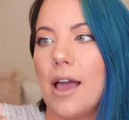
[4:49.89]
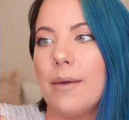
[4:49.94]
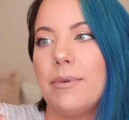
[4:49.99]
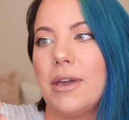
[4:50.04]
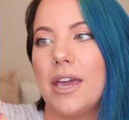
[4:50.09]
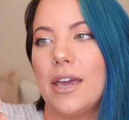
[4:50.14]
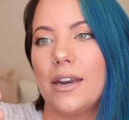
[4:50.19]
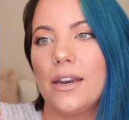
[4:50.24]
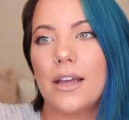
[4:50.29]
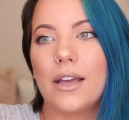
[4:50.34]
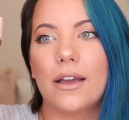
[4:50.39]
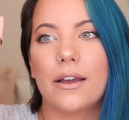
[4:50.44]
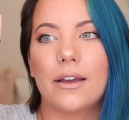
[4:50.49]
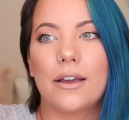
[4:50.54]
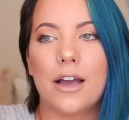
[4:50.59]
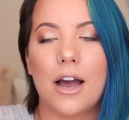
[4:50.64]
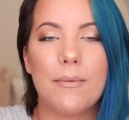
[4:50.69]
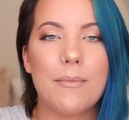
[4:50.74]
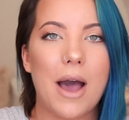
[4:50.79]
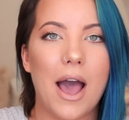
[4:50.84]
I mean,
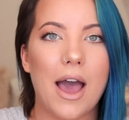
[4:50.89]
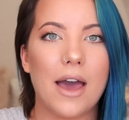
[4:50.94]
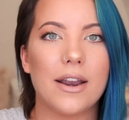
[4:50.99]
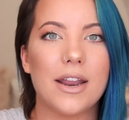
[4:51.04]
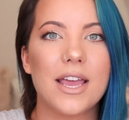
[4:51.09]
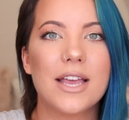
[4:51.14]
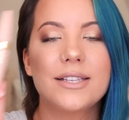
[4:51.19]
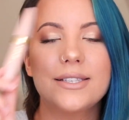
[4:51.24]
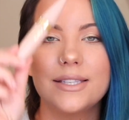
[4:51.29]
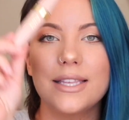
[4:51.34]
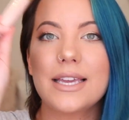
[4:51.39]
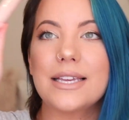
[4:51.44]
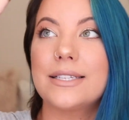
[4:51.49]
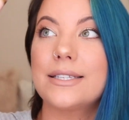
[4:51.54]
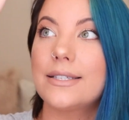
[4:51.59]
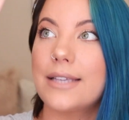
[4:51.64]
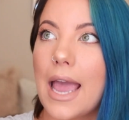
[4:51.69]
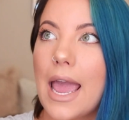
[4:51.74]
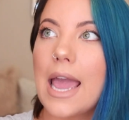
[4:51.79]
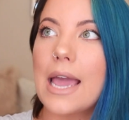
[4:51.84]
Come on. It's the
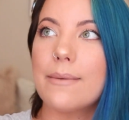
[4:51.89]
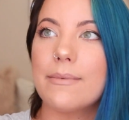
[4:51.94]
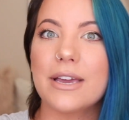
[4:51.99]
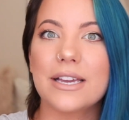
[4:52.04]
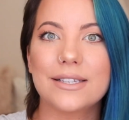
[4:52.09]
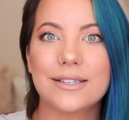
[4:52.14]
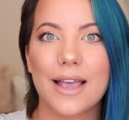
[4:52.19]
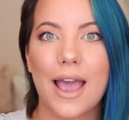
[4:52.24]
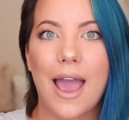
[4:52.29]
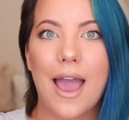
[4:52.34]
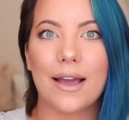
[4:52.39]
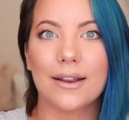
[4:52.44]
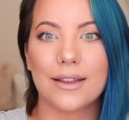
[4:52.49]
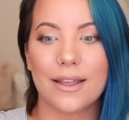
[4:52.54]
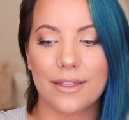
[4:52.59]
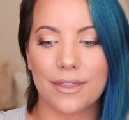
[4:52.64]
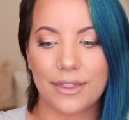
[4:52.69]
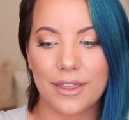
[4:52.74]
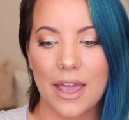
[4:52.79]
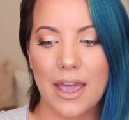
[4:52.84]
same exact
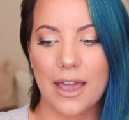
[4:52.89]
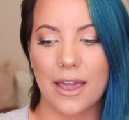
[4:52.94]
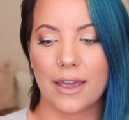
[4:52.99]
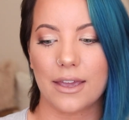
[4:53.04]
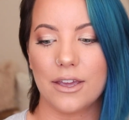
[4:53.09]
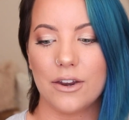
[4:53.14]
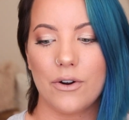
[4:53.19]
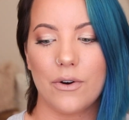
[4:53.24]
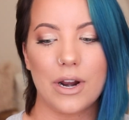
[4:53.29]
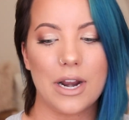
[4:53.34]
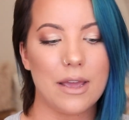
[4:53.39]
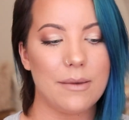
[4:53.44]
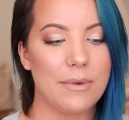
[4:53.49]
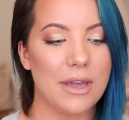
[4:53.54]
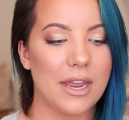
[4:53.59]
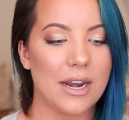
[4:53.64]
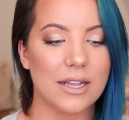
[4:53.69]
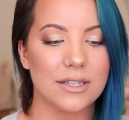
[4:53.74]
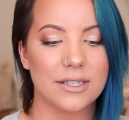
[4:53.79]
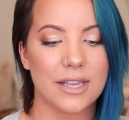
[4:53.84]
thing. You know what I
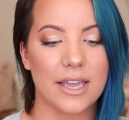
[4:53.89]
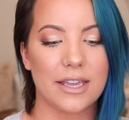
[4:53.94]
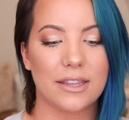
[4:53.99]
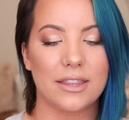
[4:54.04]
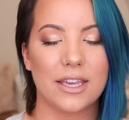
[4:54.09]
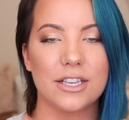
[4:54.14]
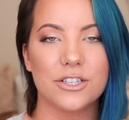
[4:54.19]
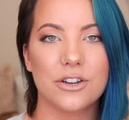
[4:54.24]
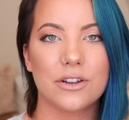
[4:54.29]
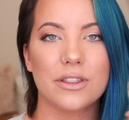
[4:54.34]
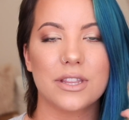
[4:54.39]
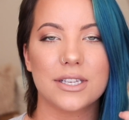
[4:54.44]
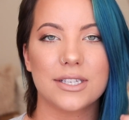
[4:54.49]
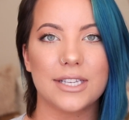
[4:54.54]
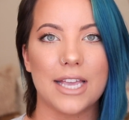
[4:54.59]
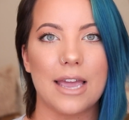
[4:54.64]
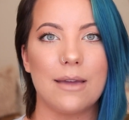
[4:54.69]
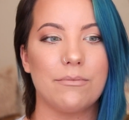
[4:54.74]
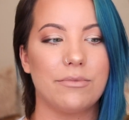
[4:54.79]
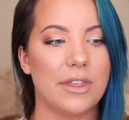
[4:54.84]
mean? It's like these are the
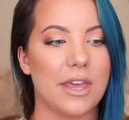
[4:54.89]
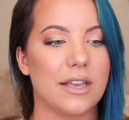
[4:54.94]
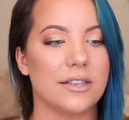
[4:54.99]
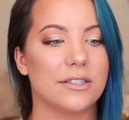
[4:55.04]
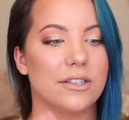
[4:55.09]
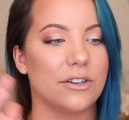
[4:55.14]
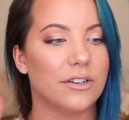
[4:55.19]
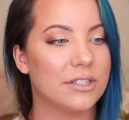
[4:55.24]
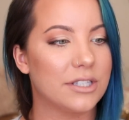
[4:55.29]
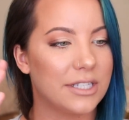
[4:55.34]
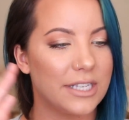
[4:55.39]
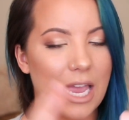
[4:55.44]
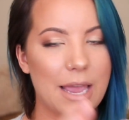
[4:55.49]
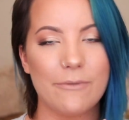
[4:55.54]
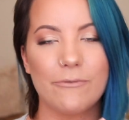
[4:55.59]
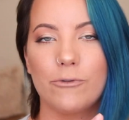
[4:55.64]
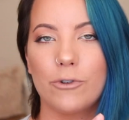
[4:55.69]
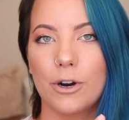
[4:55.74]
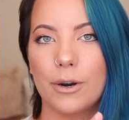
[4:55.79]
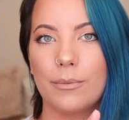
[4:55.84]
same things. They're
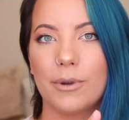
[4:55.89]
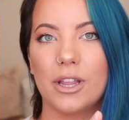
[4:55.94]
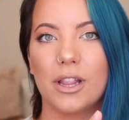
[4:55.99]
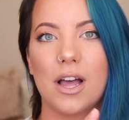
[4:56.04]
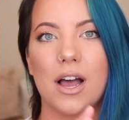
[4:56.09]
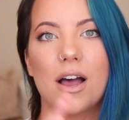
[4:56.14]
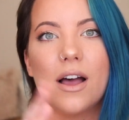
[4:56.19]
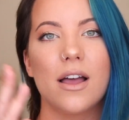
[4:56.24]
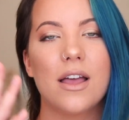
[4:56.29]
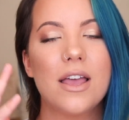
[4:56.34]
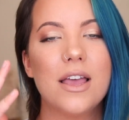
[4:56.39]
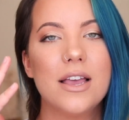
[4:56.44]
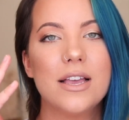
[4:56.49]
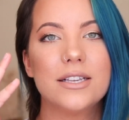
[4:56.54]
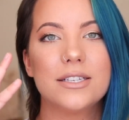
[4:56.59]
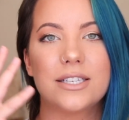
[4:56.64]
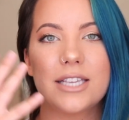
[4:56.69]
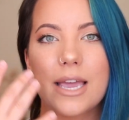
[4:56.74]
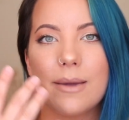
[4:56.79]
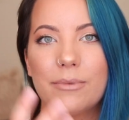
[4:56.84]
same formula,
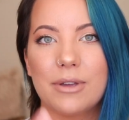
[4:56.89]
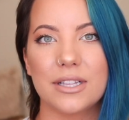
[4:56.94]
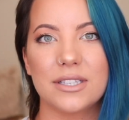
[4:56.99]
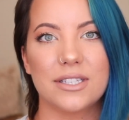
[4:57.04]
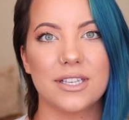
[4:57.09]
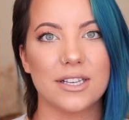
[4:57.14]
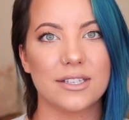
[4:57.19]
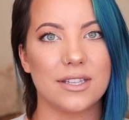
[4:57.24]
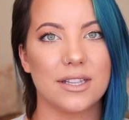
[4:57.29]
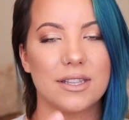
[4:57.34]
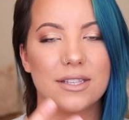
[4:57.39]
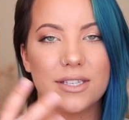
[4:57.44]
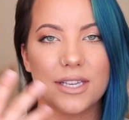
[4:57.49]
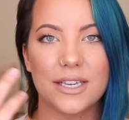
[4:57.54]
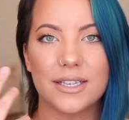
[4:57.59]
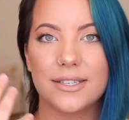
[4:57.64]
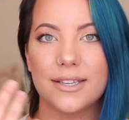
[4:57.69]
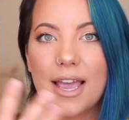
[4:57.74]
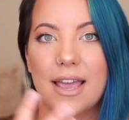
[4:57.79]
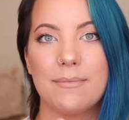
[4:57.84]
same
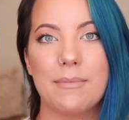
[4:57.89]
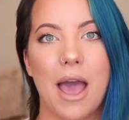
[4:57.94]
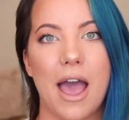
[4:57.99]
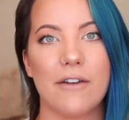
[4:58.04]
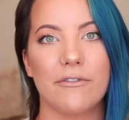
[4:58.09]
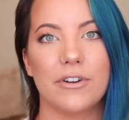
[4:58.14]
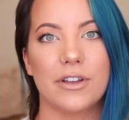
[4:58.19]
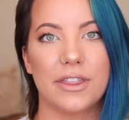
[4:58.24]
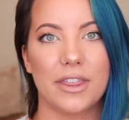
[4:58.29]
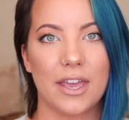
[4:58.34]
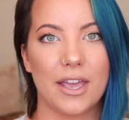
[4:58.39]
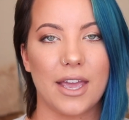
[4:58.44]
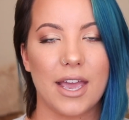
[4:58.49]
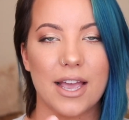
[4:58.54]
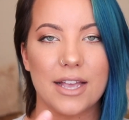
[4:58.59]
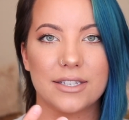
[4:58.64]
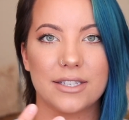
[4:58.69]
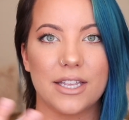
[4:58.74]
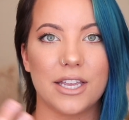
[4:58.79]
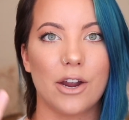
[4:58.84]
consistency, same everything
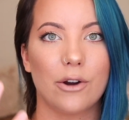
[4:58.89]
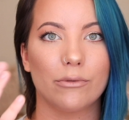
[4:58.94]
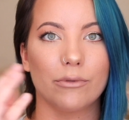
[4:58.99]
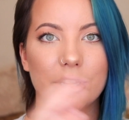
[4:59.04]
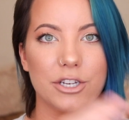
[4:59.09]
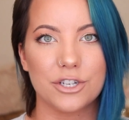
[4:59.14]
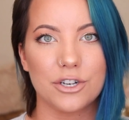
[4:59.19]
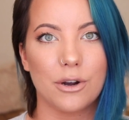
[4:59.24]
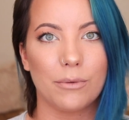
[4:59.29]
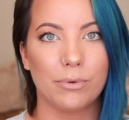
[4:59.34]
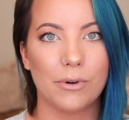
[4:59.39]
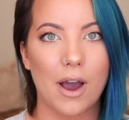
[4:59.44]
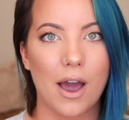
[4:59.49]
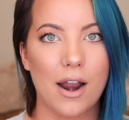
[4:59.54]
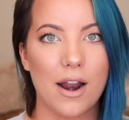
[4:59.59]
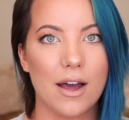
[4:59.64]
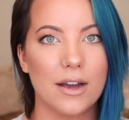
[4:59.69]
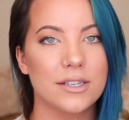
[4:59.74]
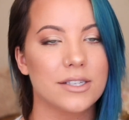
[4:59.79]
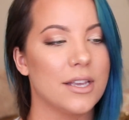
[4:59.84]
as the original
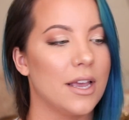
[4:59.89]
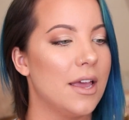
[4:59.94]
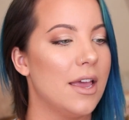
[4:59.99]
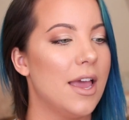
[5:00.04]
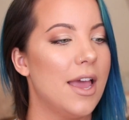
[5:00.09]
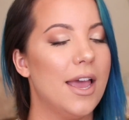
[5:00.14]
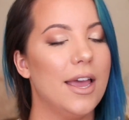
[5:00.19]
products.